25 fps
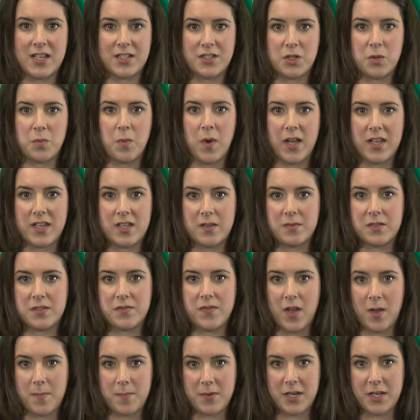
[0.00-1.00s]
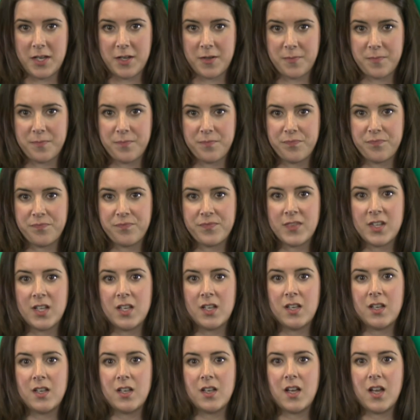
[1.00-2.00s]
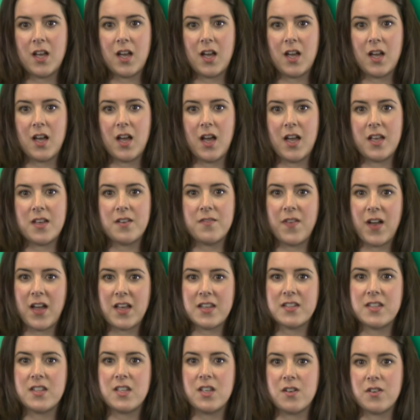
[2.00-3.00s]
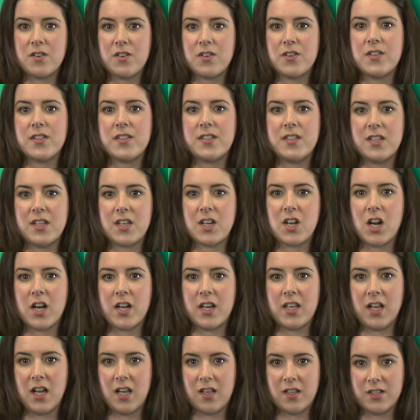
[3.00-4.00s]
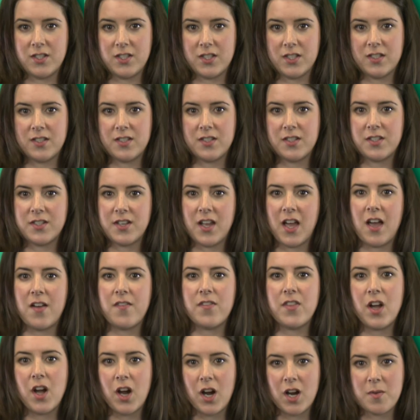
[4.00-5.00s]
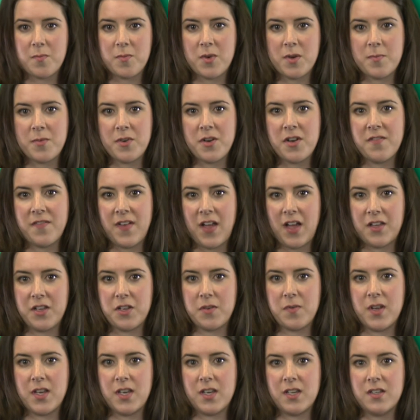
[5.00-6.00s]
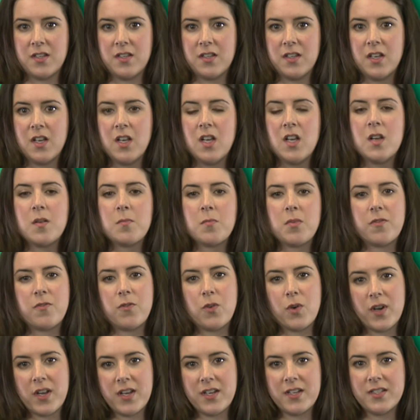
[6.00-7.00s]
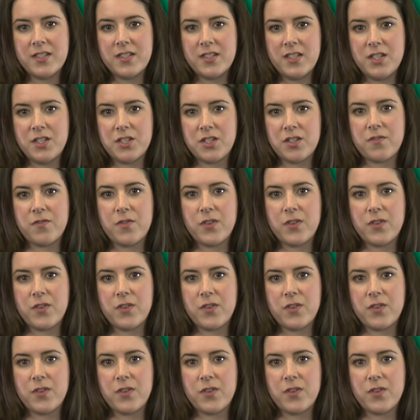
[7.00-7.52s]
as to why he was vomiting. I advised the owner to see a cardiologist to have the heart murmur evaluated before anesthesia